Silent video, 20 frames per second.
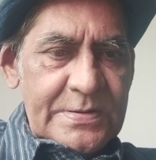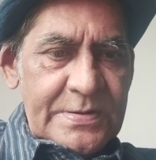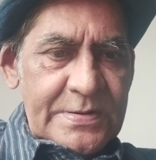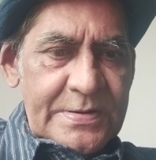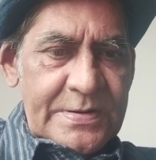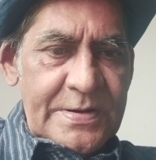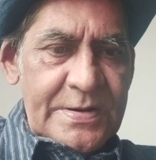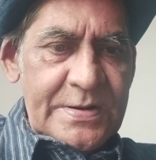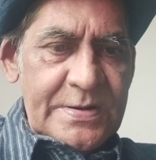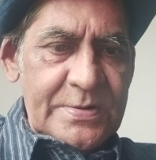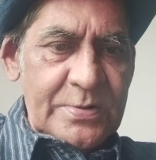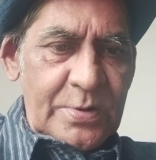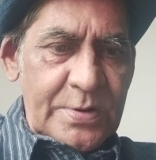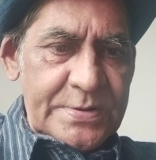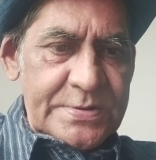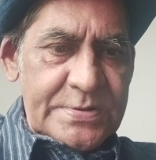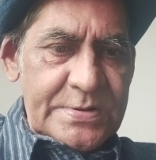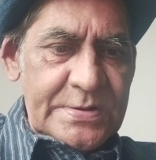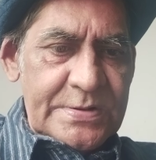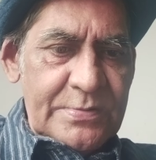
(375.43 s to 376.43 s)
hidden
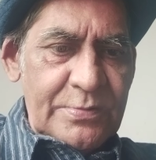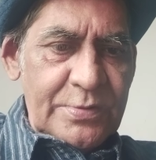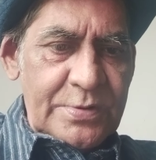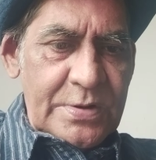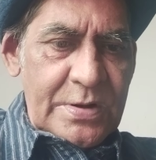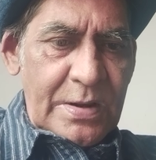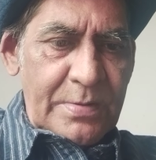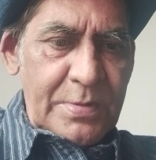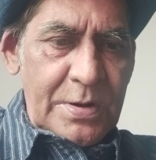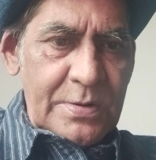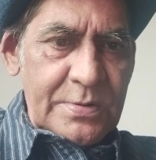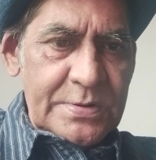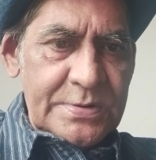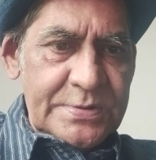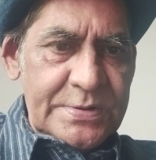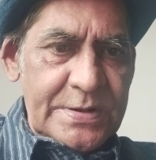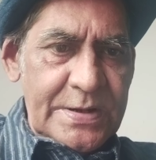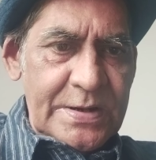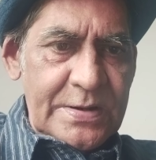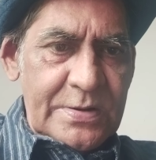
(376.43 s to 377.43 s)
horses would come out
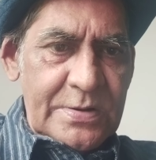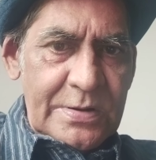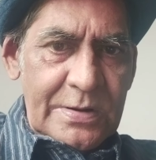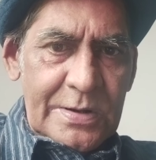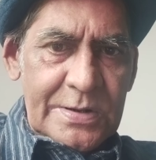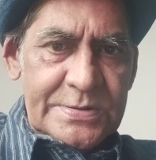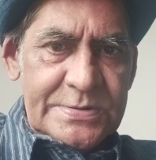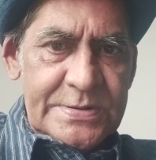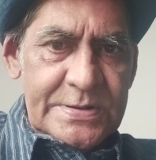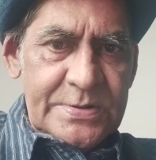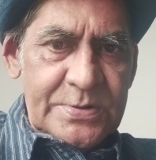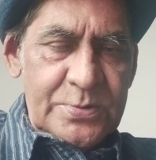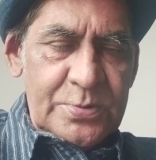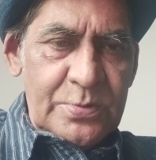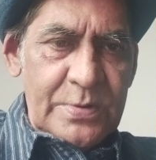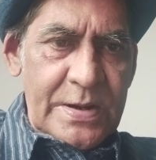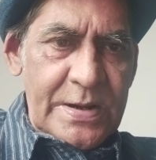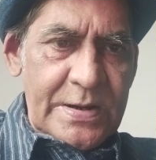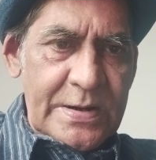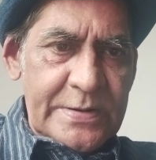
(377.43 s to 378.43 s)
of the closet
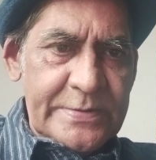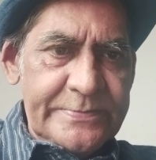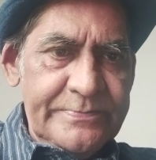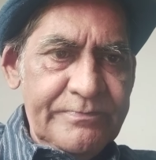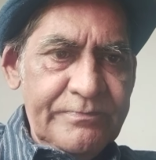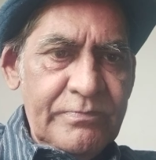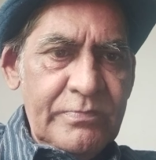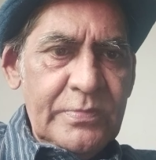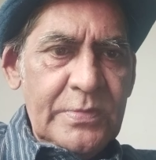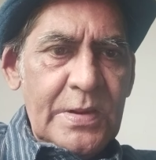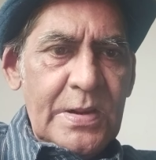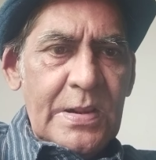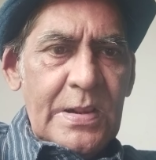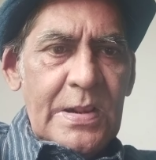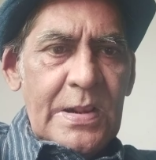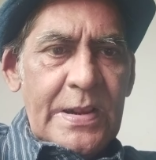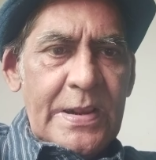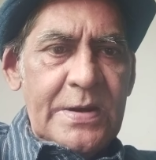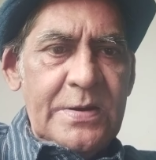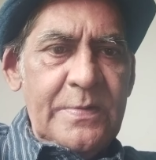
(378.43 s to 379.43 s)
today.
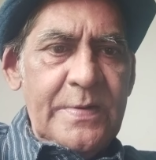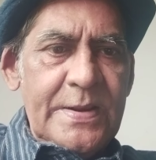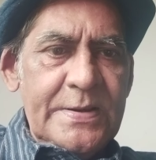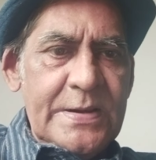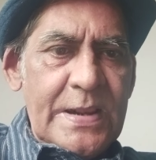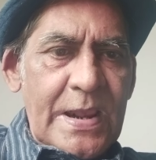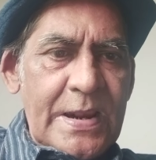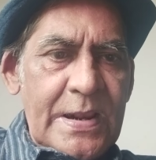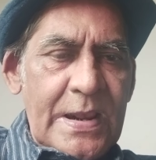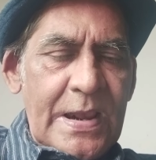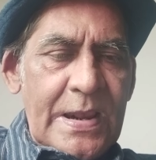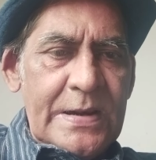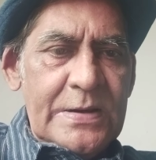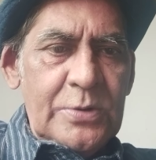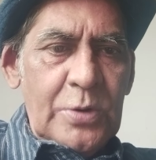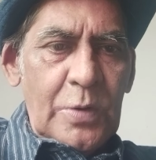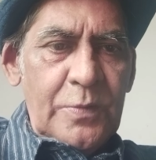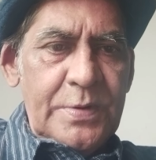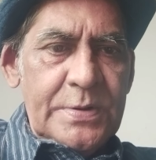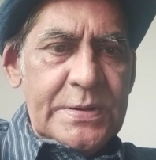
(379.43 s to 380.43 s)
Anyways,
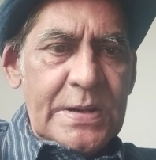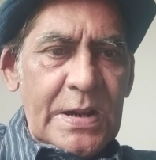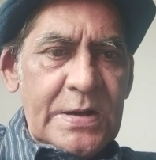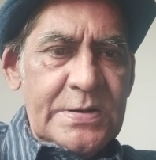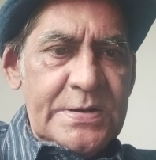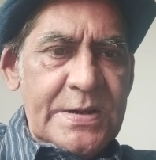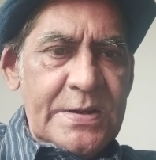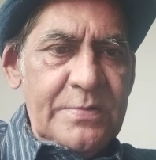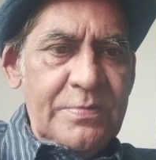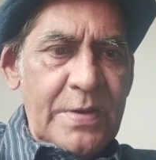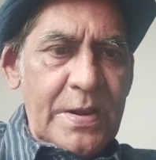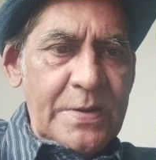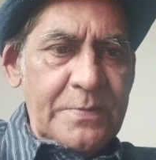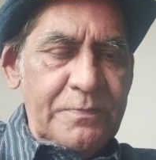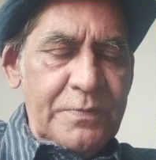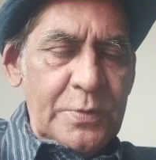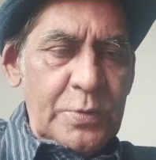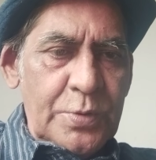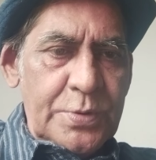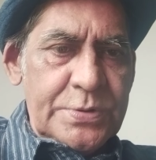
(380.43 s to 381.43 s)
I'll go with Aldiva
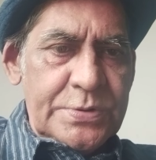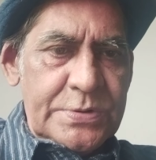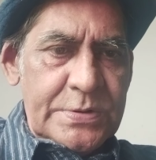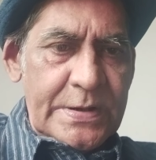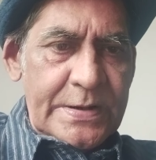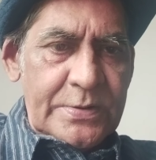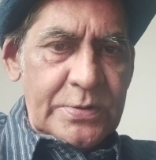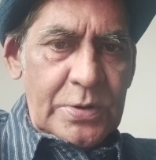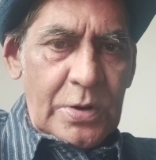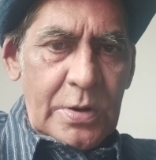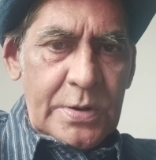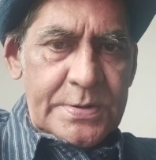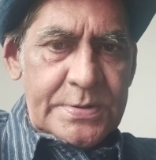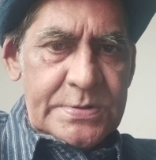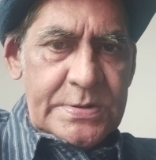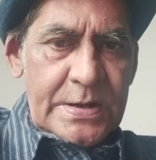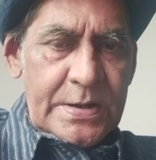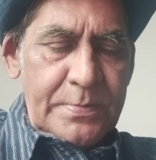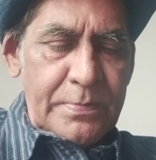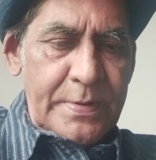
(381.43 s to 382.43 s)
if it looks and the
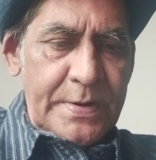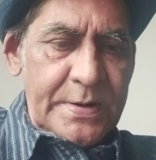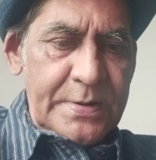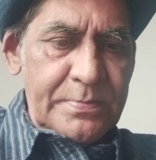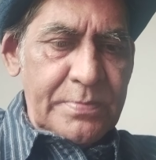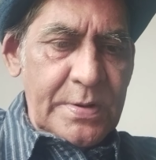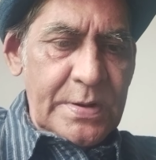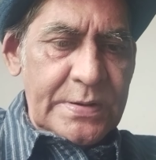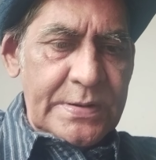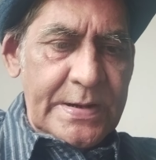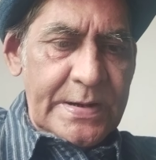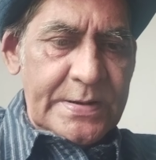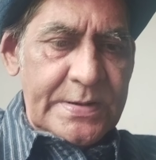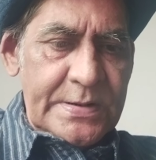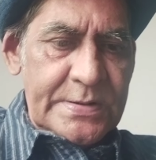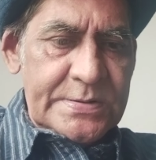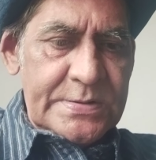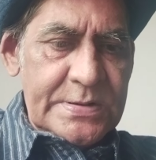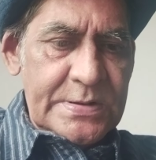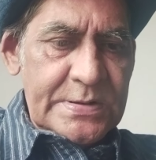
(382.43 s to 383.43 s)
odds are bettable, that
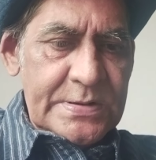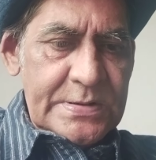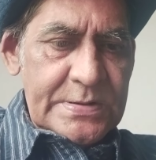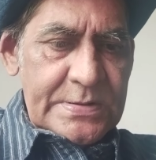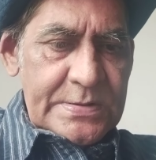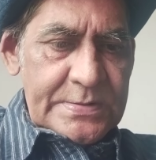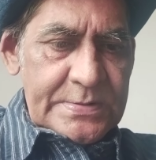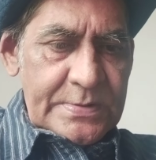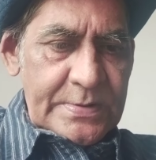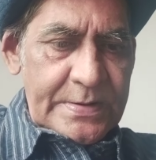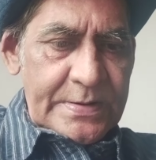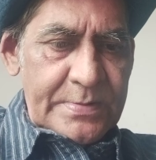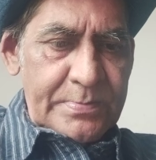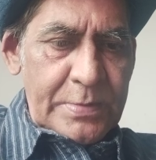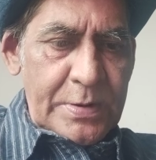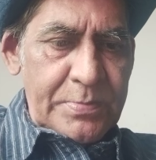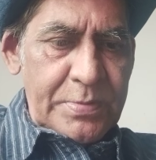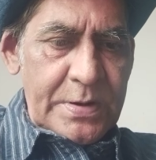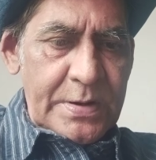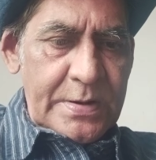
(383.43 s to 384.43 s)
is, and
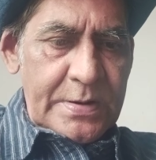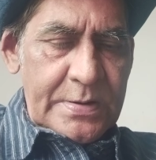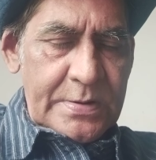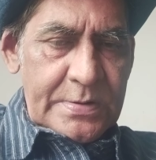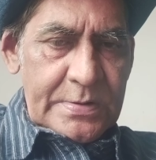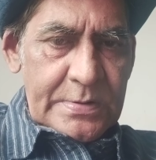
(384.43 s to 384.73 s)
maybe